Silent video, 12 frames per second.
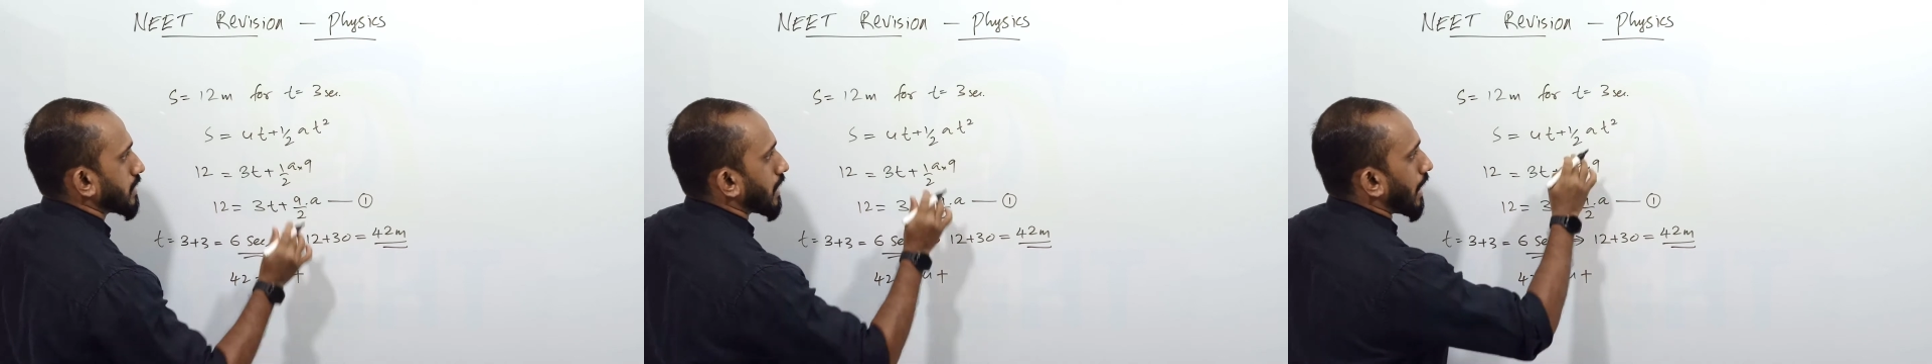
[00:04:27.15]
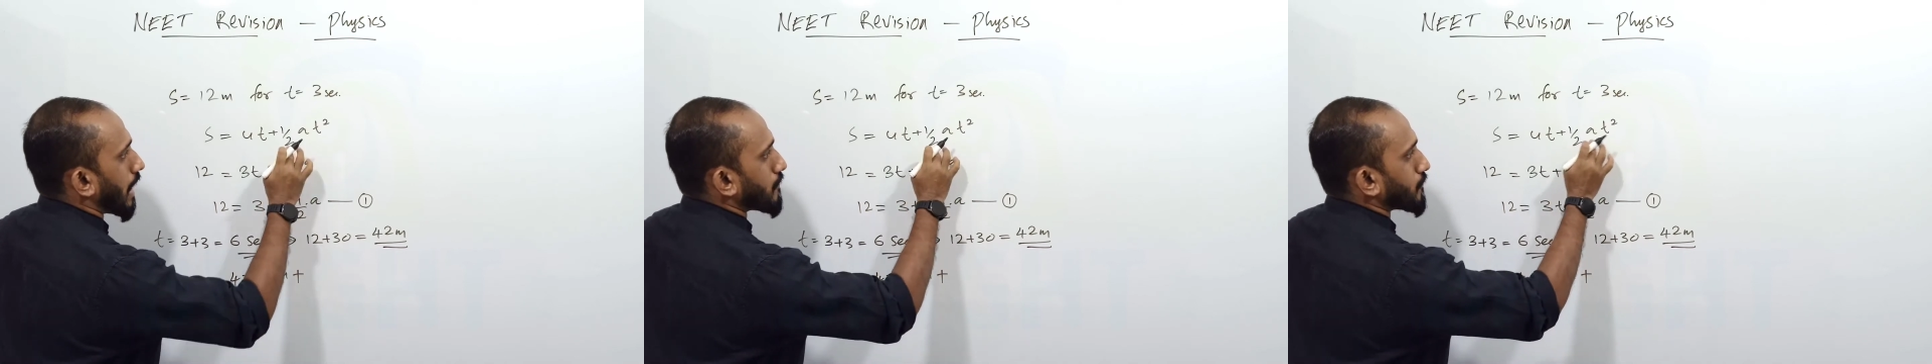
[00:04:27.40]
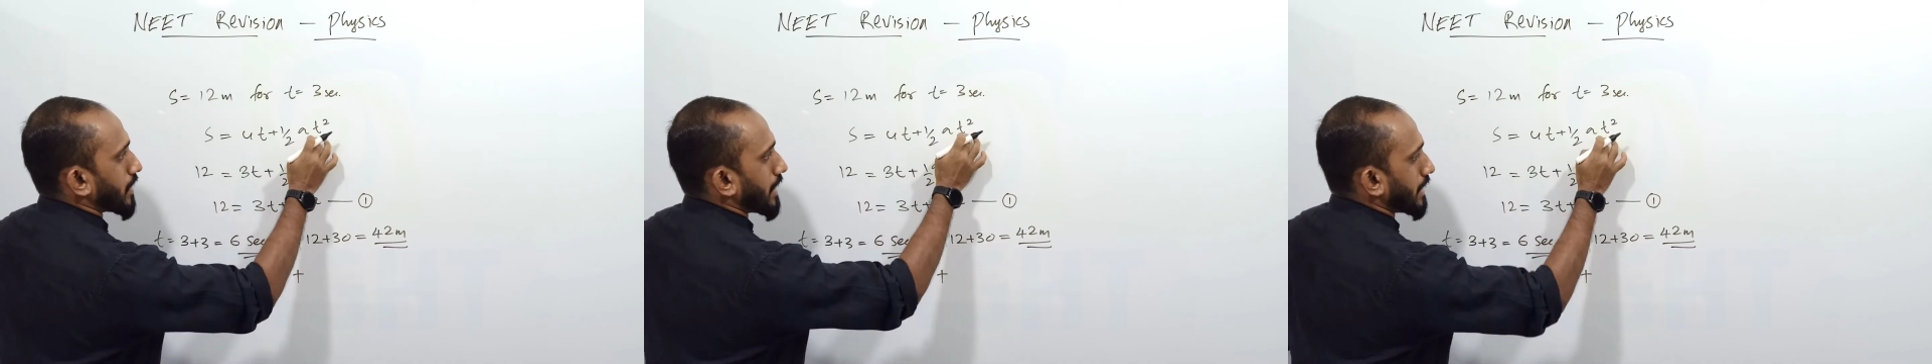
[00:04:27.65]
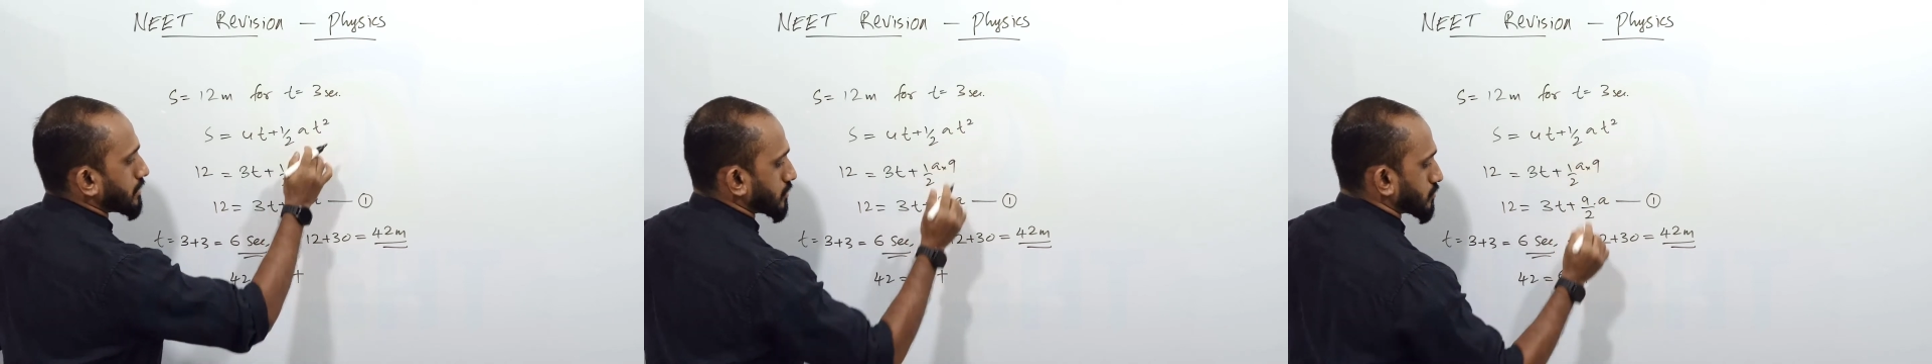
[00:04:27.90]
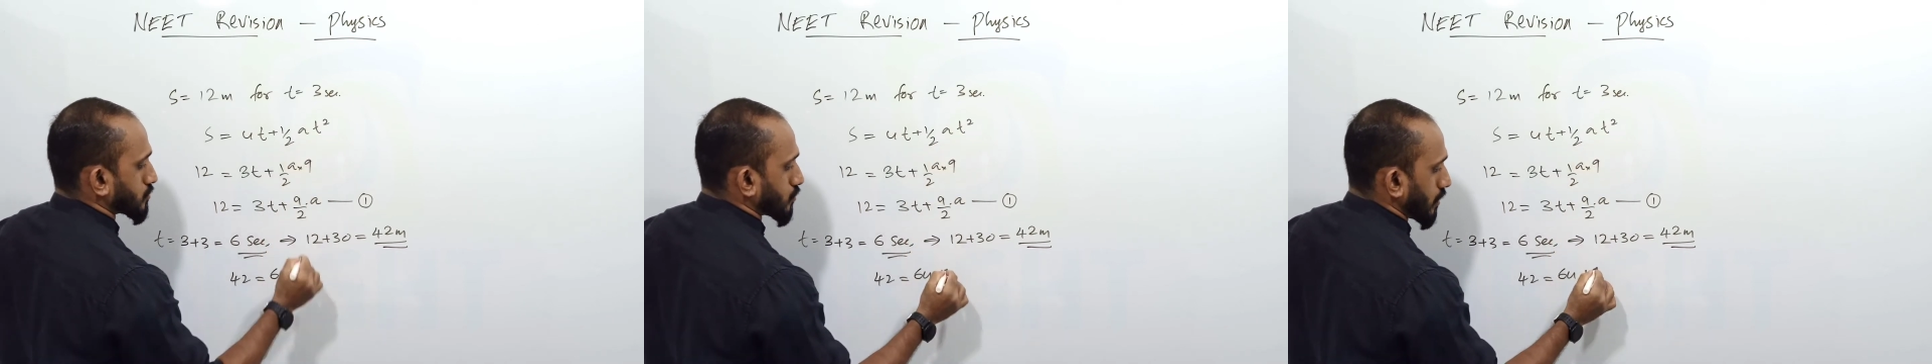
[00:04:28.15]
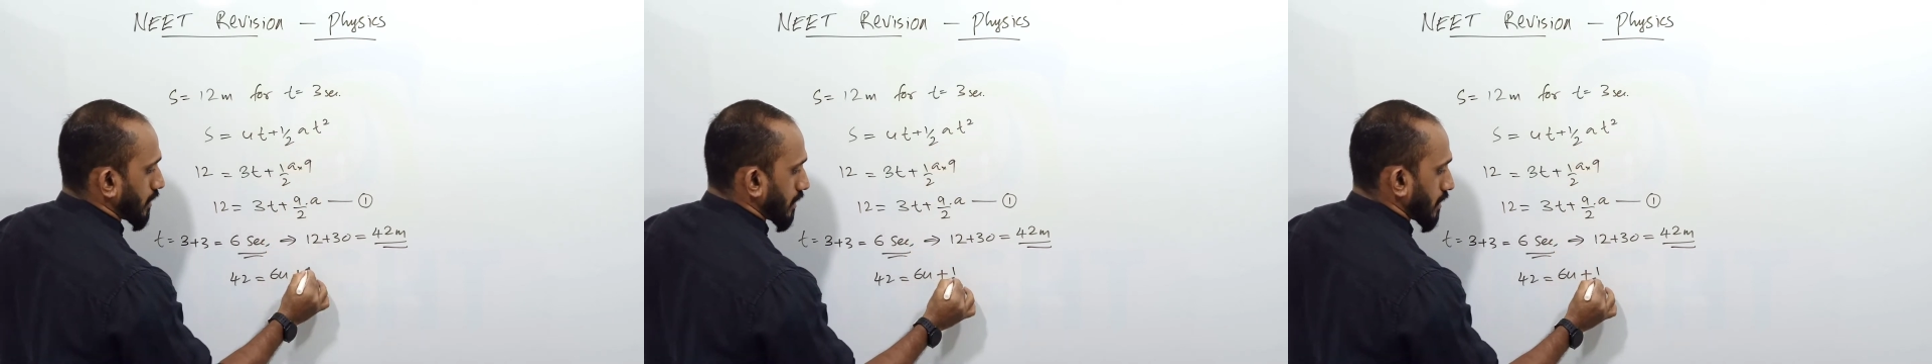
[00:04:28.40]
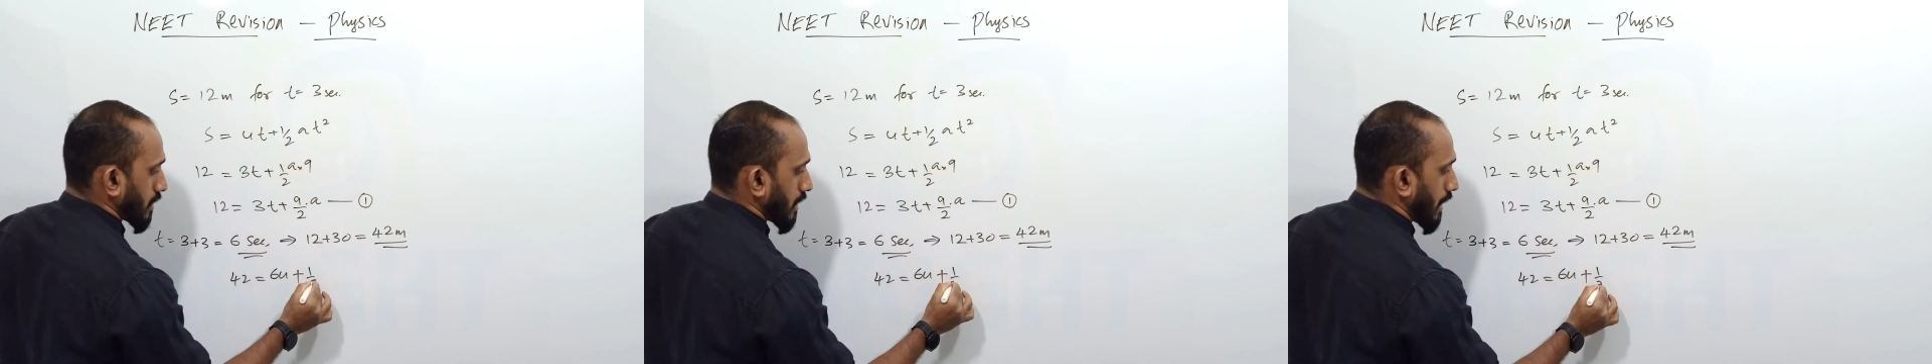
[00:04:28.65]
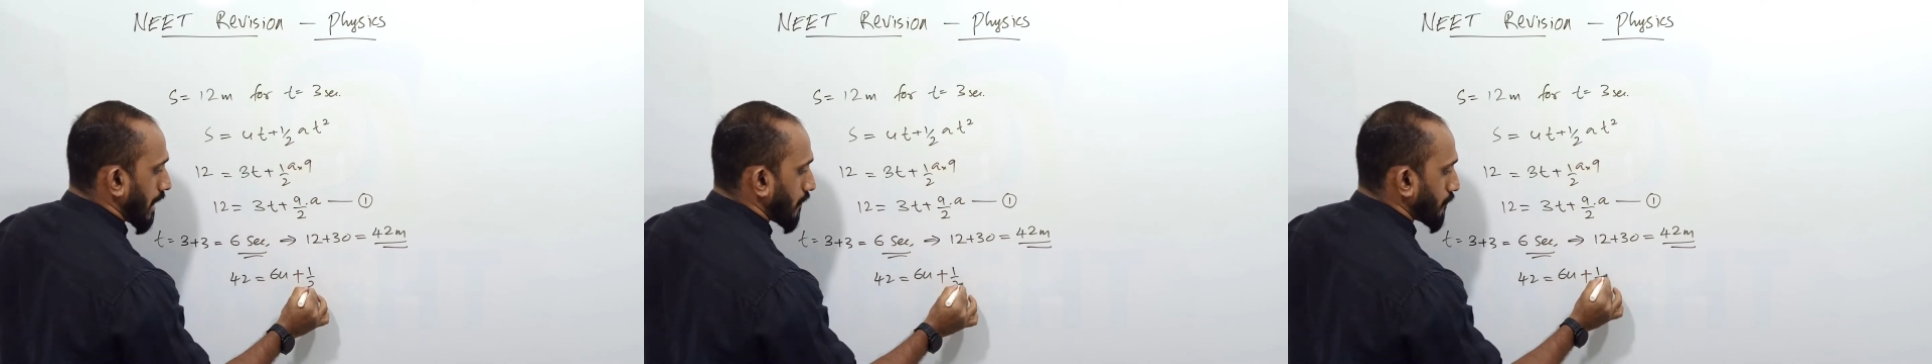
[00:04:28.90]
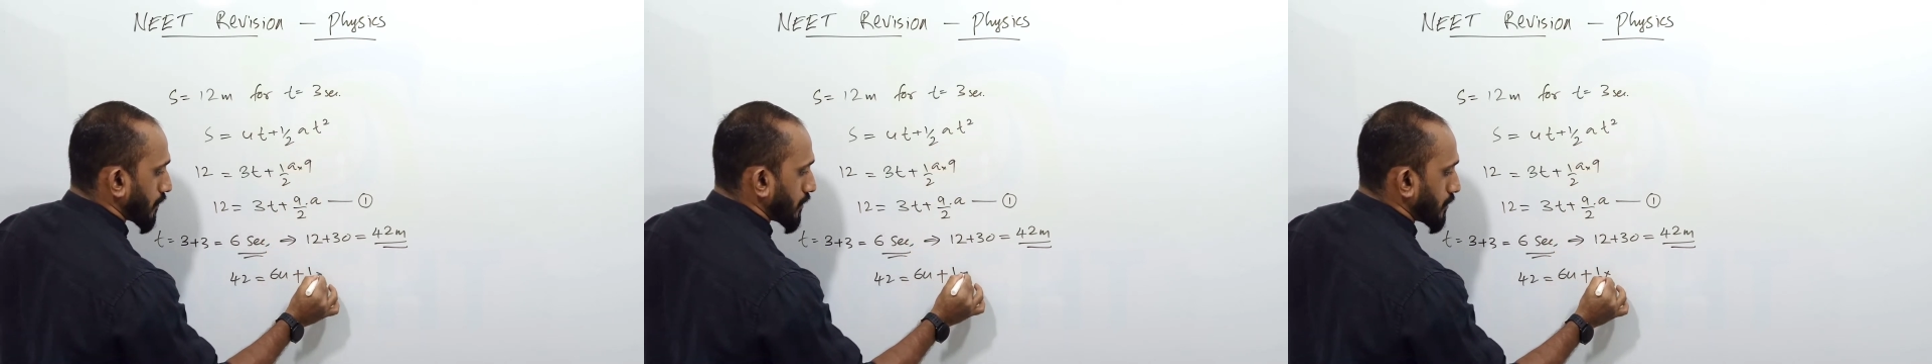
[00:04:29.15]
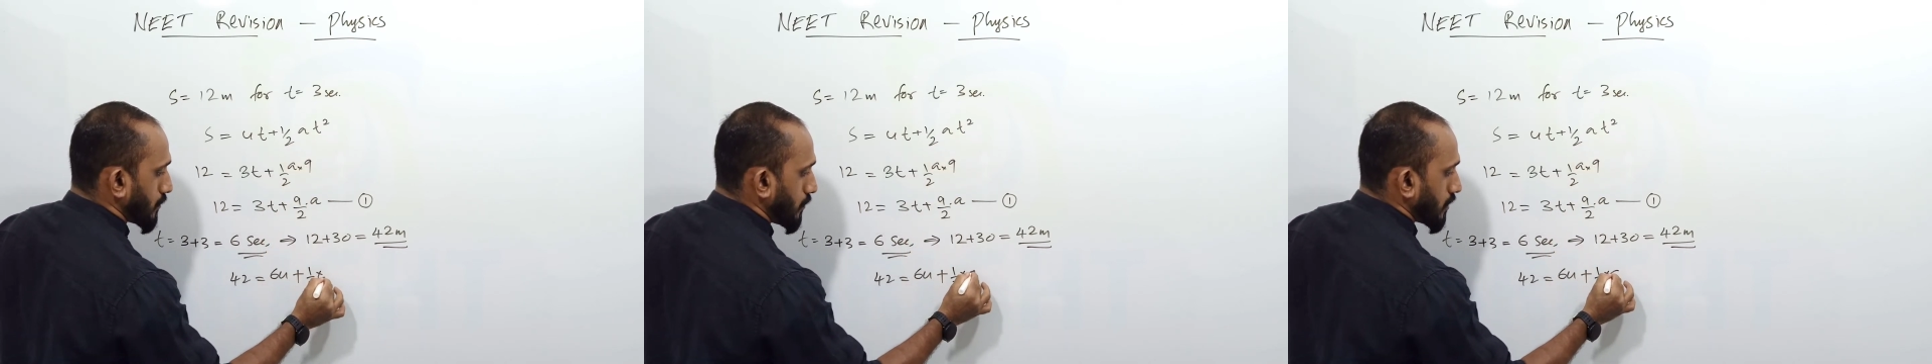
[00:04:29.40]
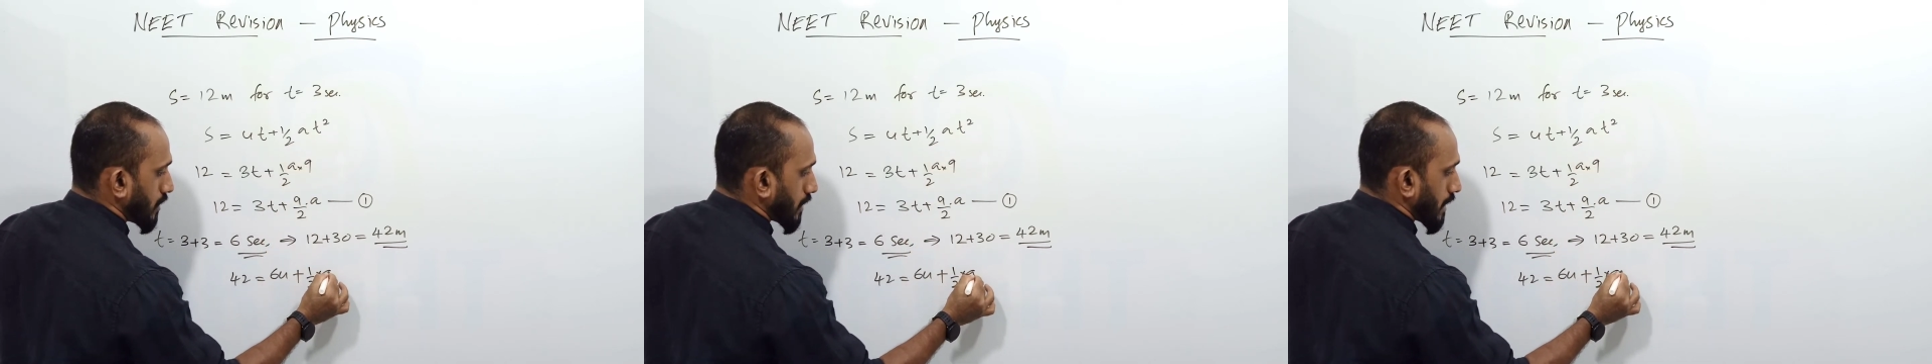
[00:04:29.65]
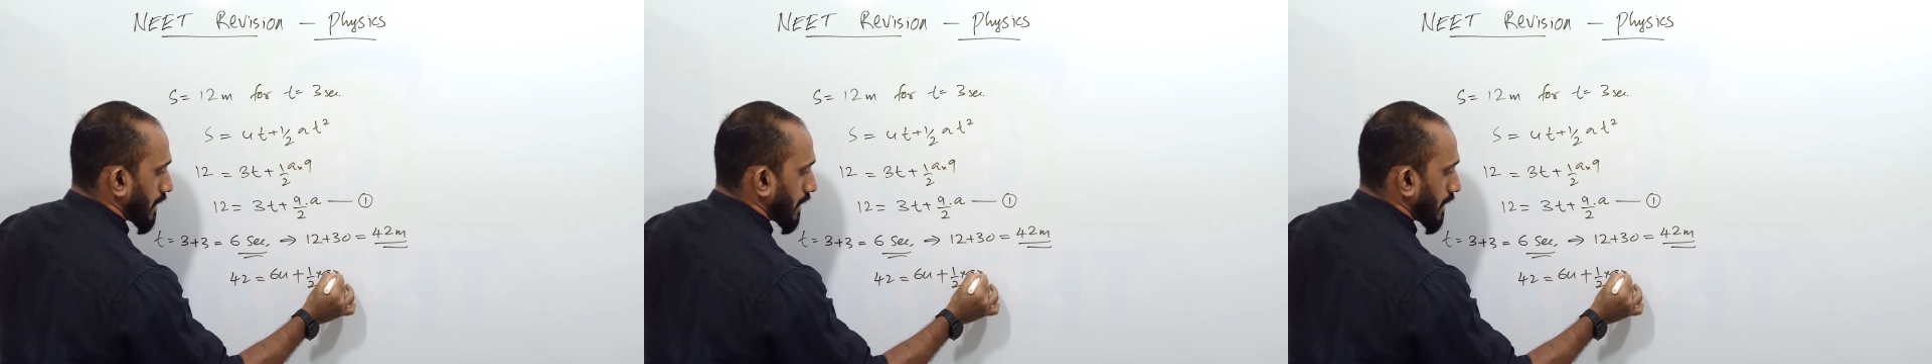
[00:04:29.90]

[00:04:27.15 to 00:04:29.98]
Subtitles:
half a t square, half into